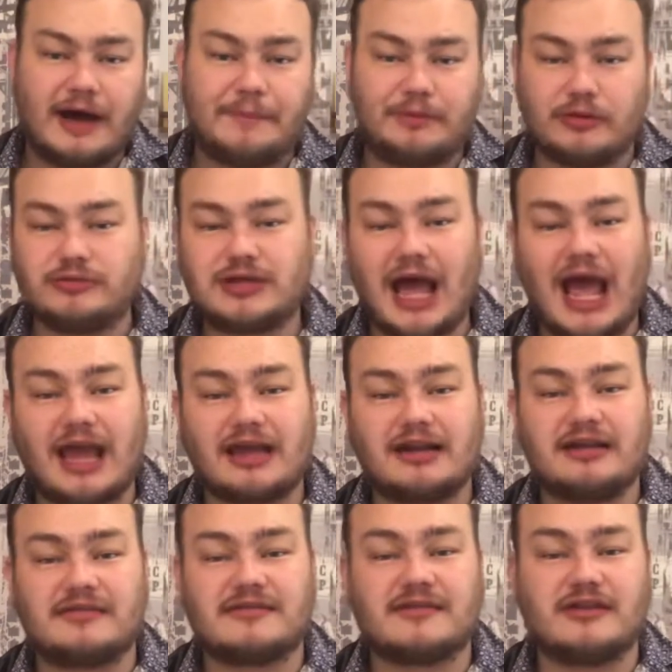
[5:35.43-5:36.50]

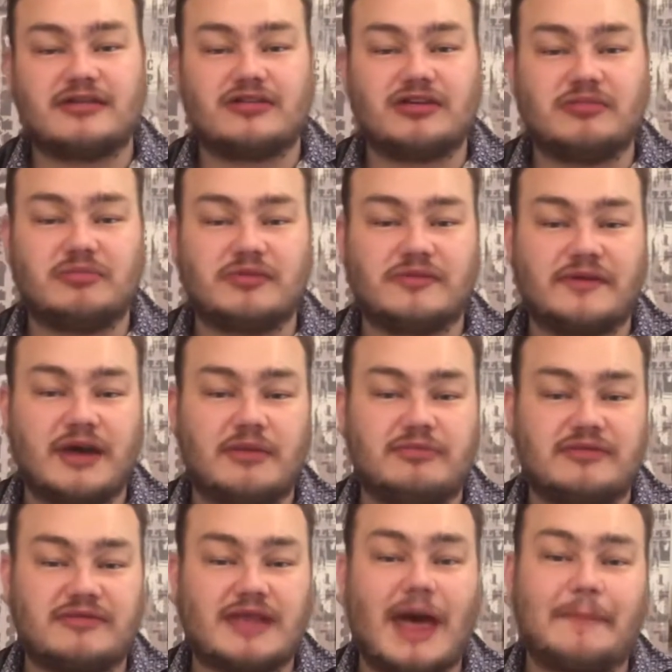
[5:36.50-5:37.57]
protagonist in terms of him
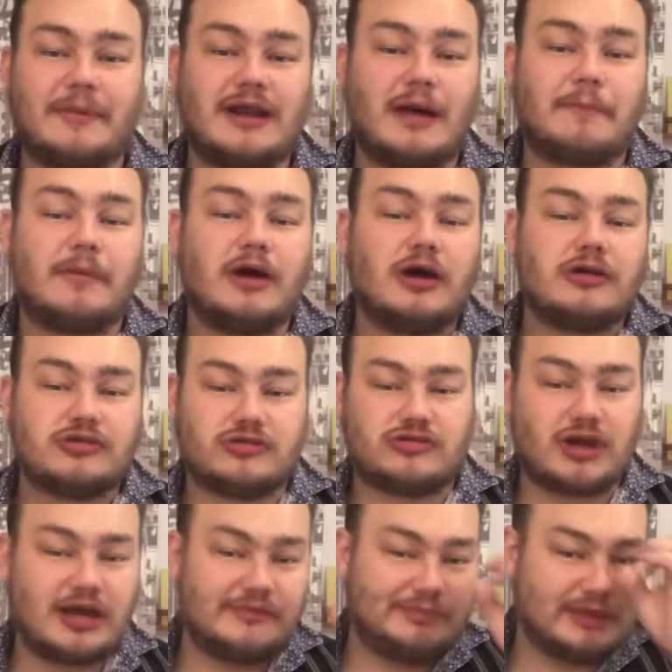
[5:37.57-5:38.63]
stepping up to
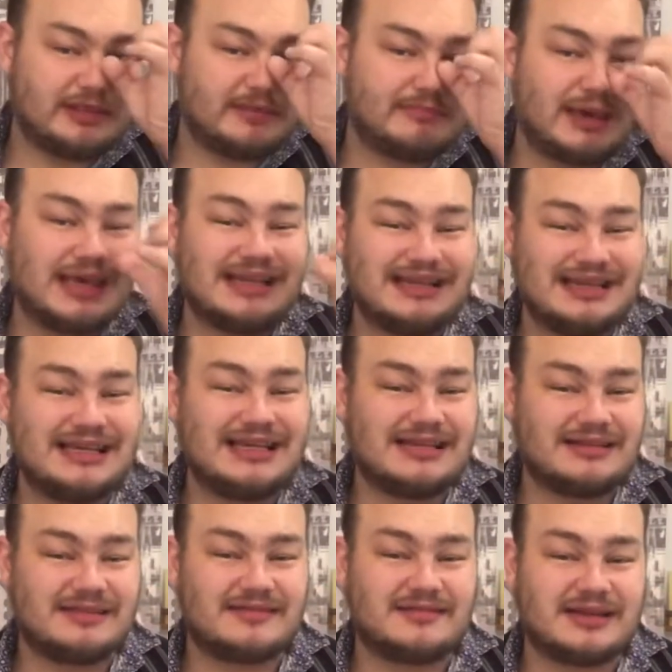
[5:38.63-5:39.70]
try and be the main lead
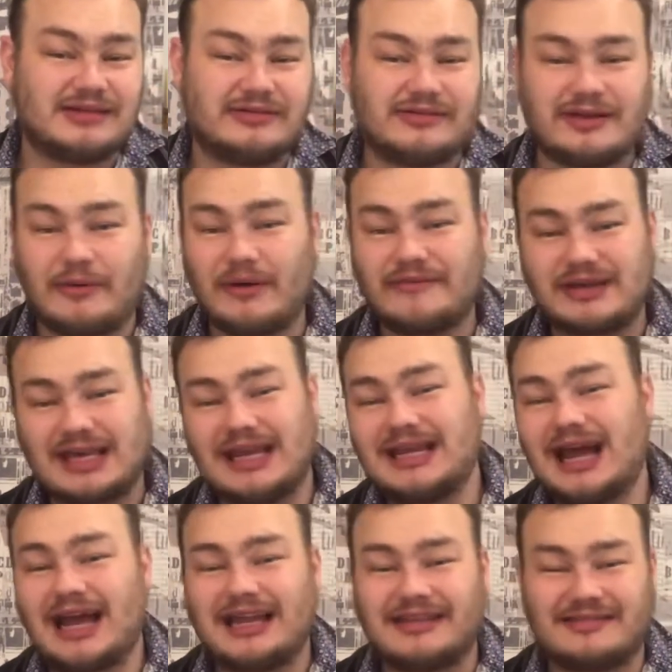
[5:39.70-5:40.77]
of the series. However,
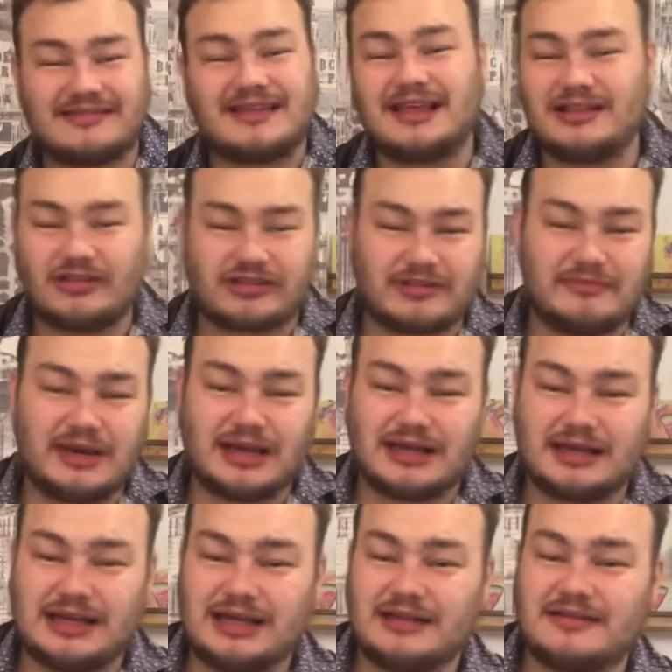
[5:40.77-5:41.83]
K-9 is still not the main
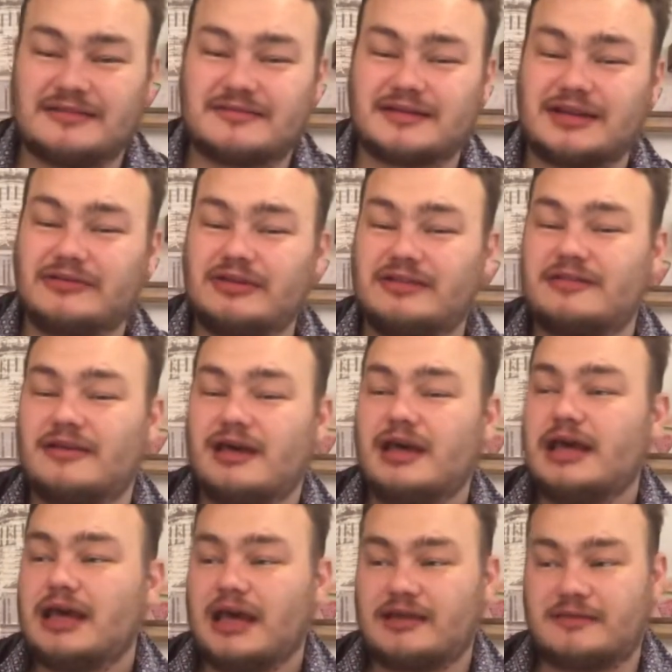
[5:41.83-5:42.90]
lead of the series.
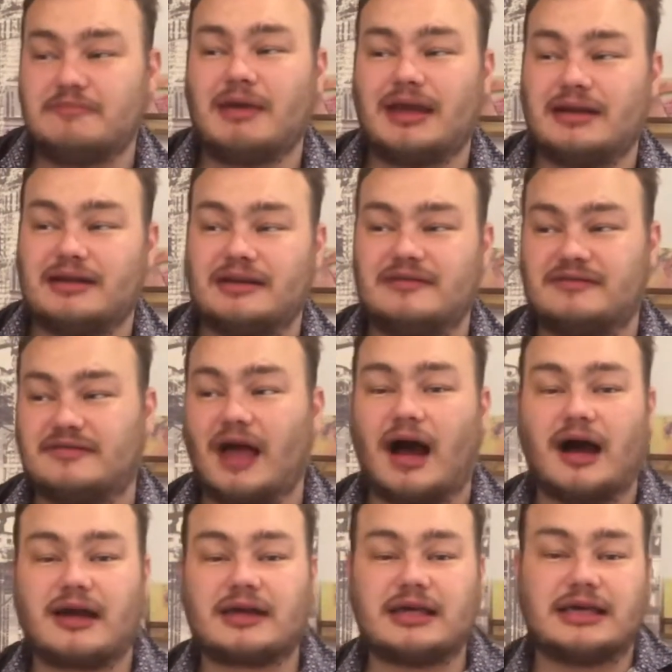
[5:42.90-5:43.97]
It's mainly
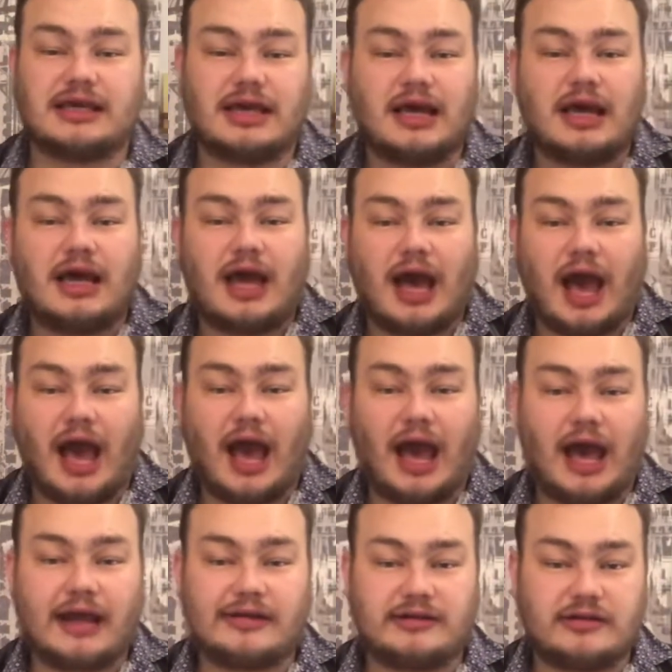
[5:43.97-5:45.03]
Starkey
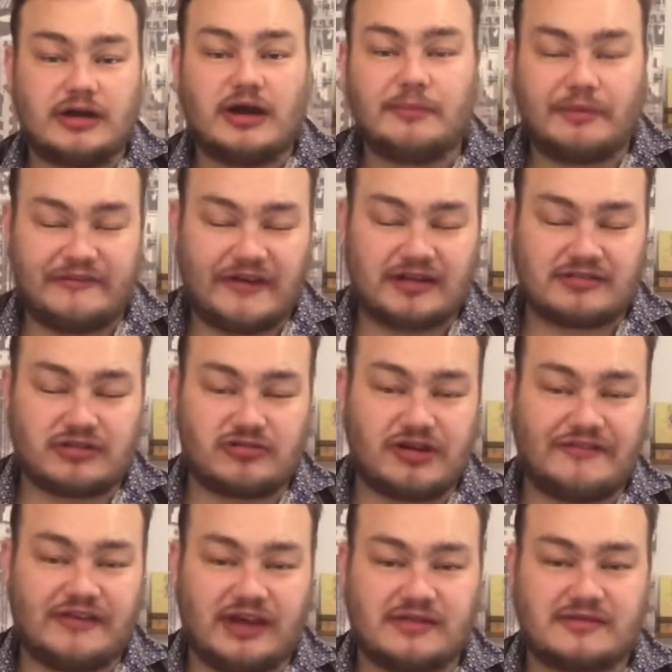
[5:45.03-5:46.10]
and Professor
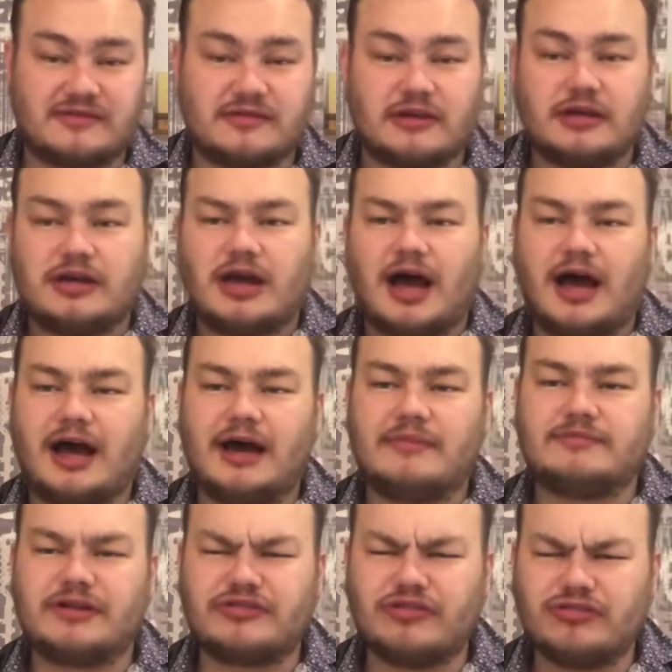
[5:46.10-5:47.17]
Griffiths.
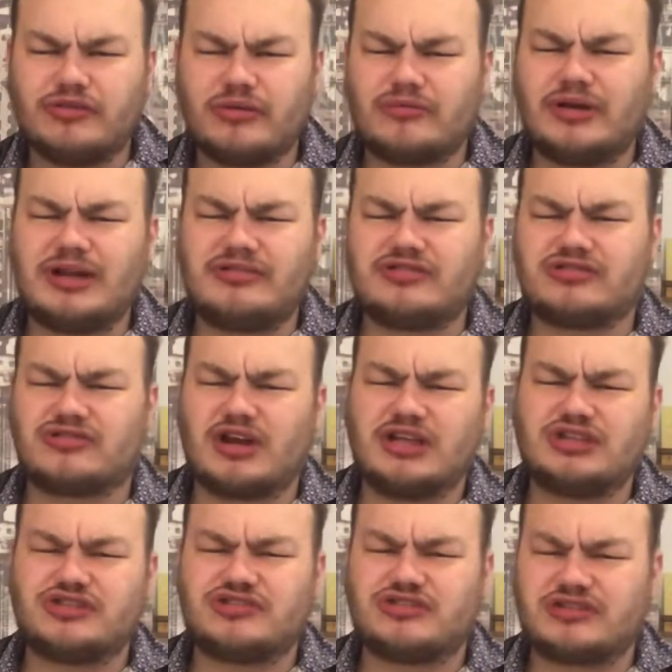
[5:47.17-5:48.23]
There's also a really
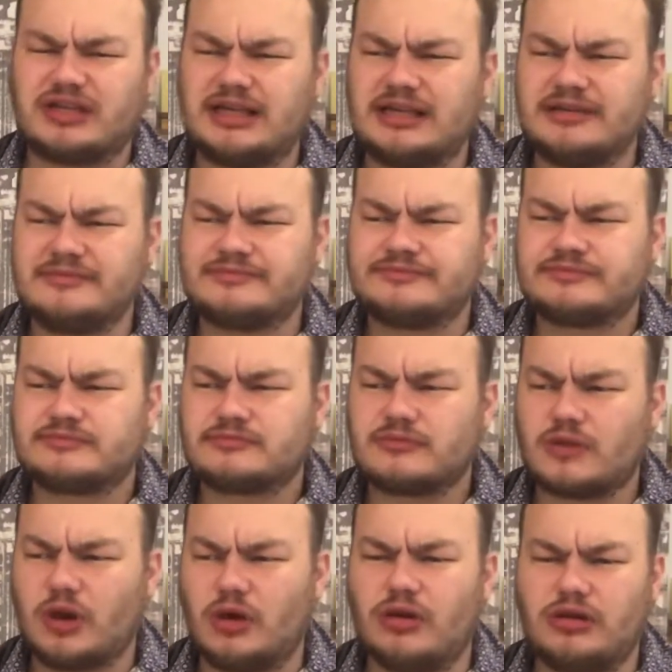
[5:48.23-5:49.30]
strange scene
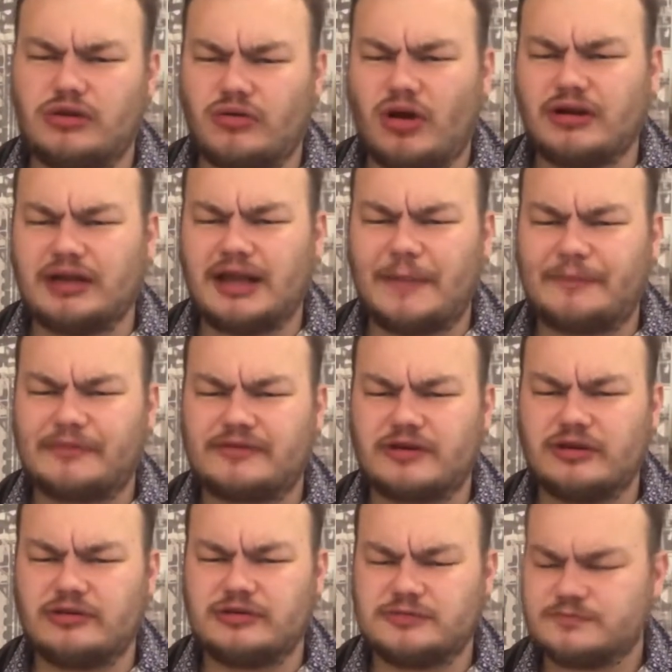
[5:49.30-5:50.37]
earlier on in the
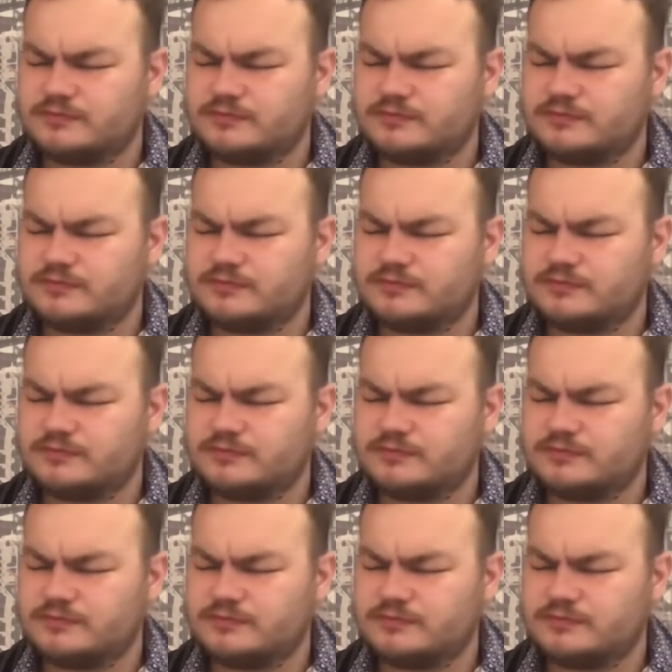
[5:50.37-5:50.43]
episode,